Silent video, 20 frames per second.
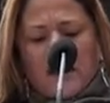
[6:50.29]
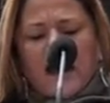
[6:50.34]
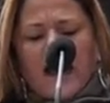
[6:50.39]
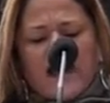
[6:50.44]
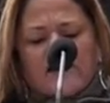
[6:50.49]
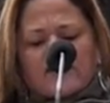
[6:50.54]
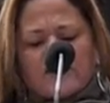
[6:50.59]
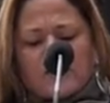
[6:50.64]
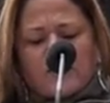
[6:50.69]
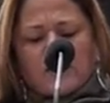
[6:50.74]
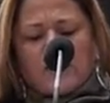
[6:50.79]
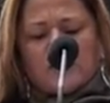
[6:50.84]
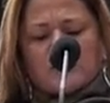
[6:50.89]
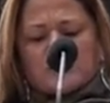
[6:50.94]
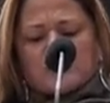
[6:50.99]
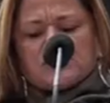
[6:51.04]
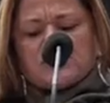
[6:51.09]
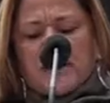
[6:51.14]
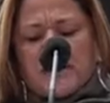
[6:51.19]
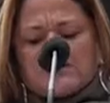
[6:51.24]
everyone
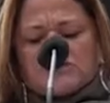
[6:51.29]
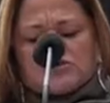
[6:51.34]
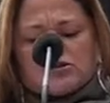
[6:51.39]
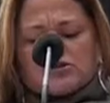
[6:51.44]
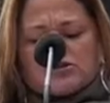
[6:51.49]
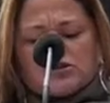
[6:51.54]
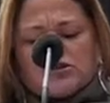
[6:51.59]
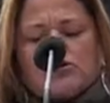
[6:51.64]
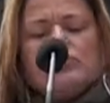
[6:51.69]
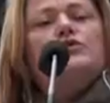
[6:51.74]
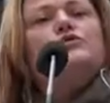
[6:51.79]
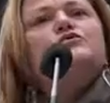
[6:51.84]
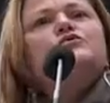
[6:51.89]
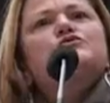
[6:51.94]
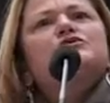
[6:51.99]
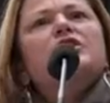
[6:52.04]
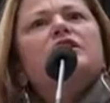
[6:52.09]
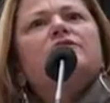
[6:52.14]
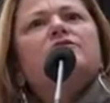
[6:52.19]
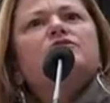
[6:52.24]
who stands to
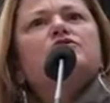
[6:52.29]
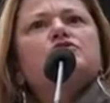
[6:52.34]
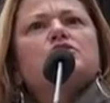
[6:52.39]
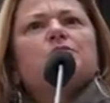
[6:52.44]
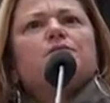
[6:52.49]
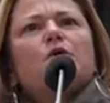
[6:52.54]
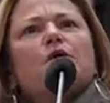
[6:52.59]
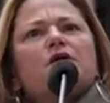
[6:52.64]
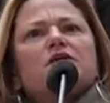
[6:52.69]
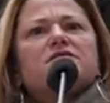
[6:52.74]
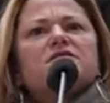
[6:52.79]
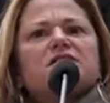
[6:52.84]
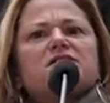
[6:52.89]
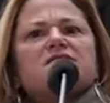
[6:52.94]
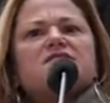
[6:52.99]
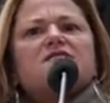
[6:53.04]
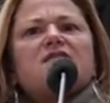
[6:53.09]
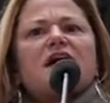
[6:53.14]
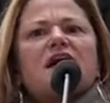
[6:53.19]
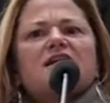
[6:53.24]
lose if you support
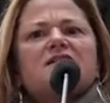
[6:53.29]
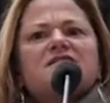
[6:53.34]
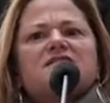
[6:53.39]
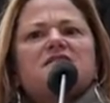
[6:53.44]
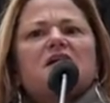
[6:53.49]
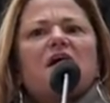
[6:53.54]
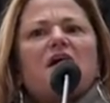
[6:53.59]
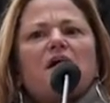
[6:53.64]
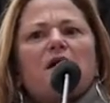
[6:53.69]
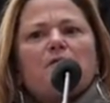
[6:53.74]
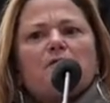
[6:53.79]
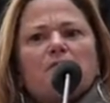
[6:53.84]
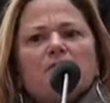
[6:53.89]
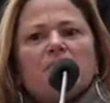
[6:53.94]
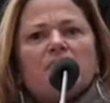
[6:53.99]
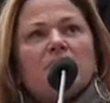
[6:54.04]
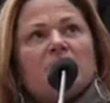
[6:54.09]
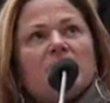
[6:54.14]
this tax scam.